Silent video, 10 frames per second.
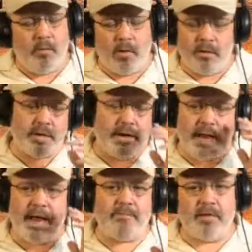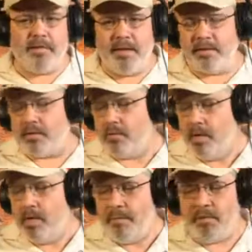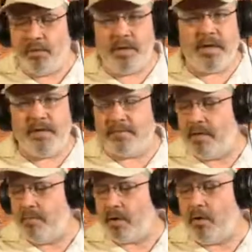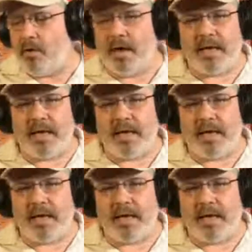Well, you got everything. So be sure you give Tim a call.